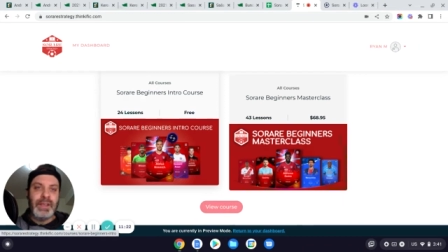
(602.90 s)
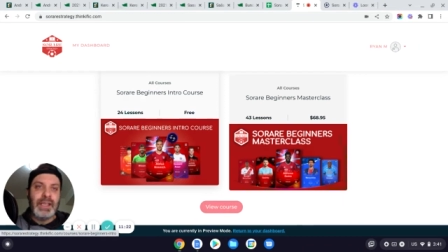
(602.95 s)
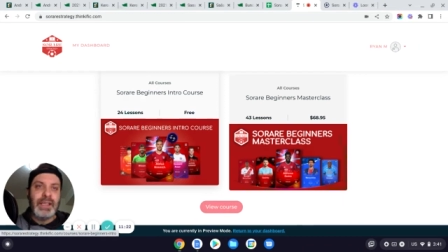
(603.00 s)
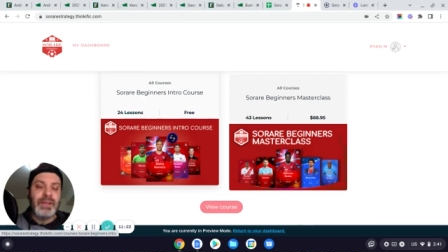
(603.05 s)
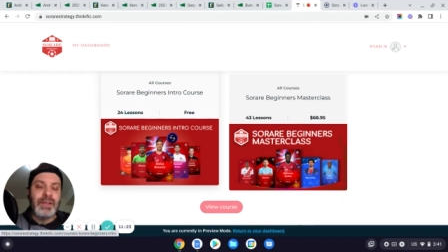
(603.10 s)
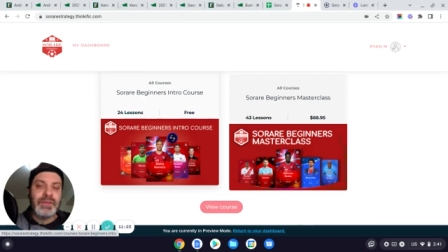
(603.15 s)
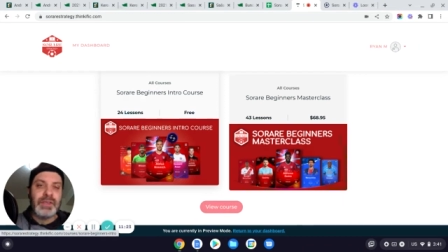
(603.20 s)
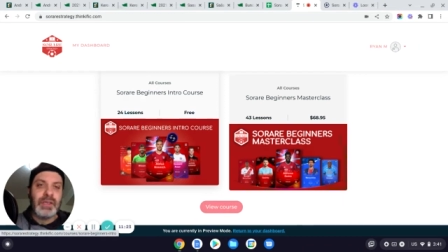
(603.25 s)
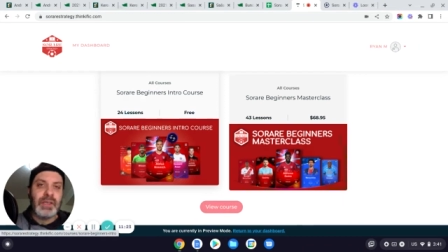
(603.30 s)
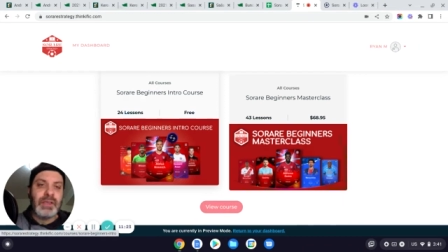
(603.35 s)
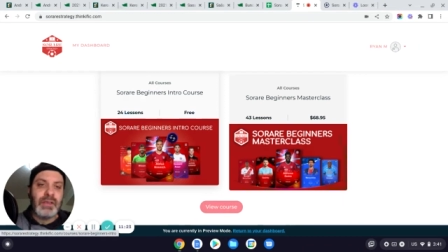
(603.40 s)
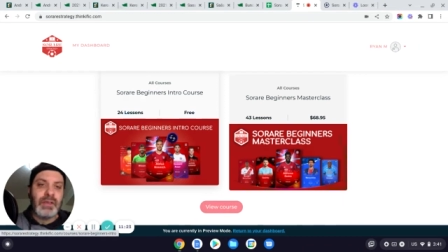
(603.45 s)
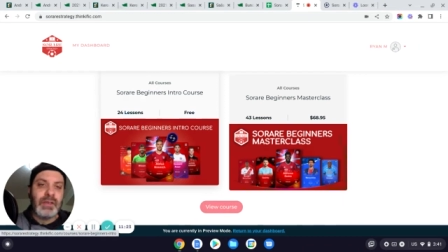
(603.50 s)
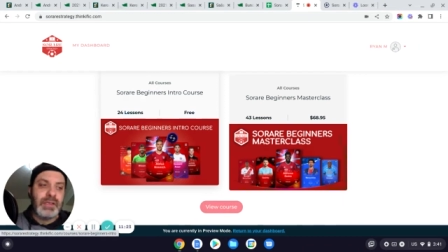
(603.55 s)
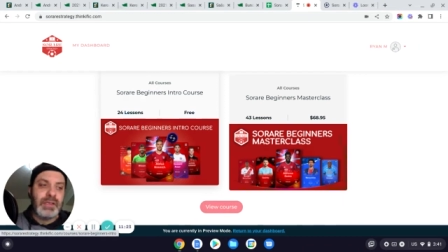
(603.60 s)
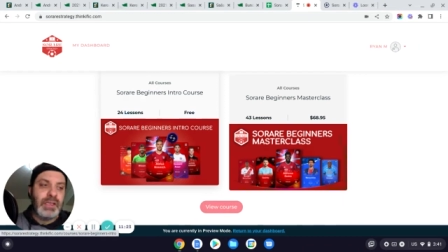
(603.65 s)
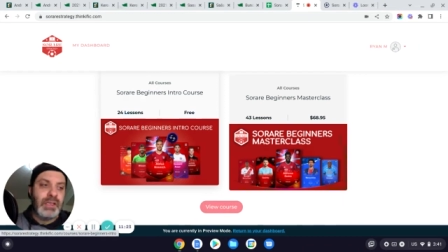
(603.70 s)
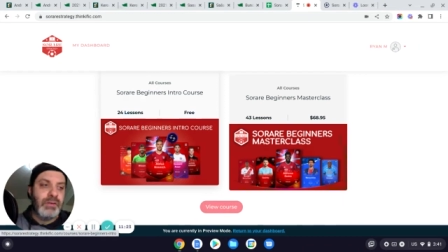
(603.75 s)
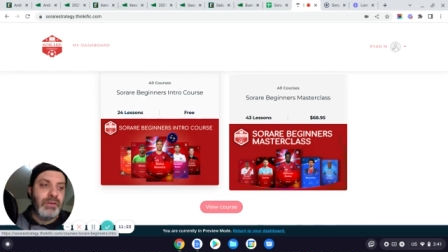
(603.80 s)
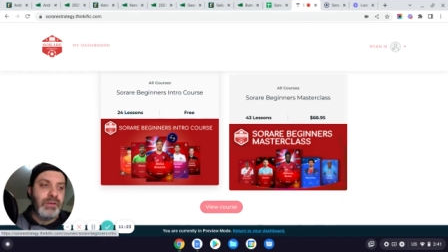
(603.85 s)
videos
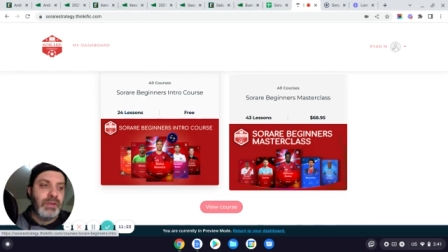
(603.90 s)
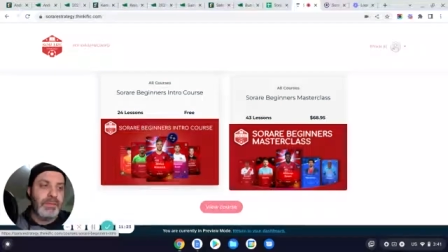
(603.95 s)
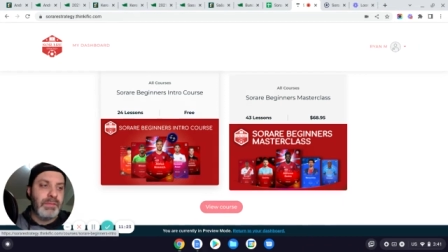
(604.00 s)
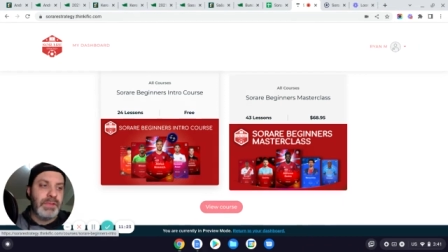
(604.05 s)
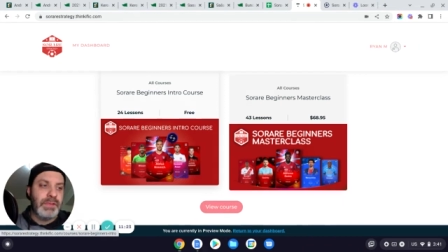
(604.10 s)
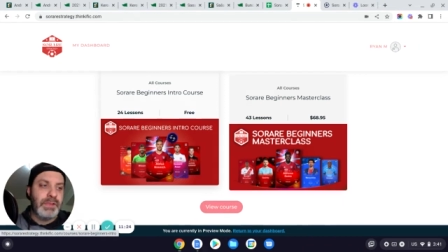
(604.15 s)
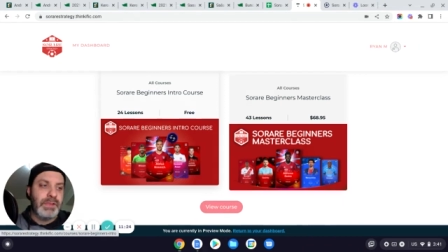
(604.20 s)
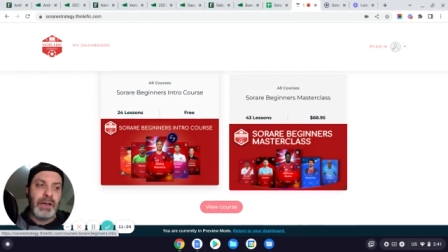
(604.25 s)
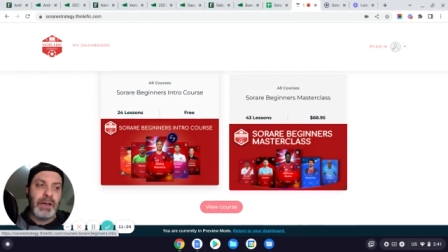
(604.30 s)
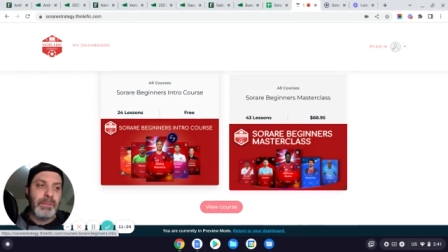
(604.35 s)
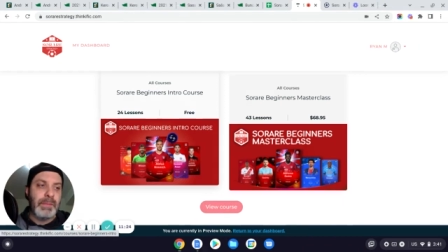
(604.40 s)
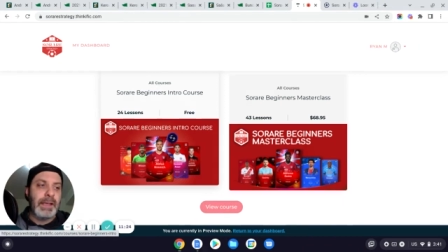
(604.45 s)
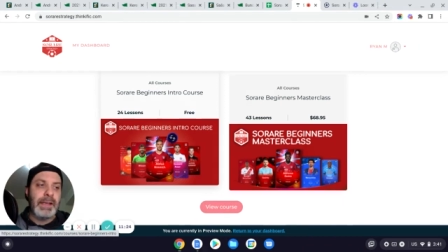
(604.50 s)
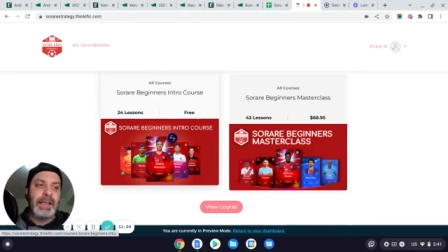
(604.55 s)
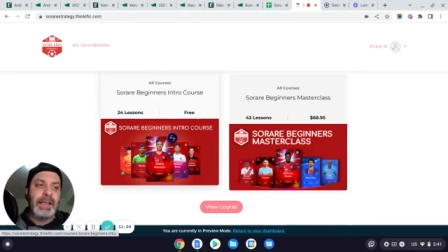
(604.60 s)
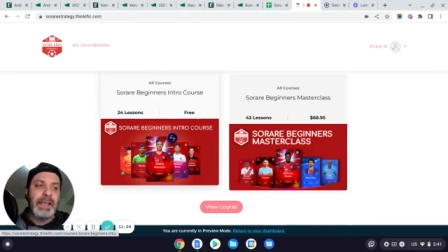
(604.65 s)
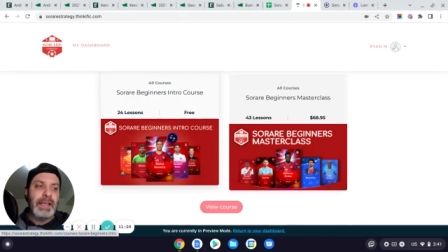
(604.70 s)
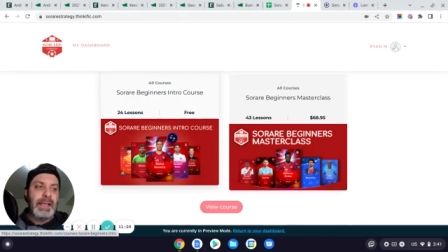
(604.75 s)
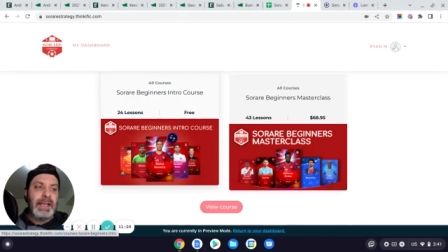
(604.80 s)
onto YouTube as well. But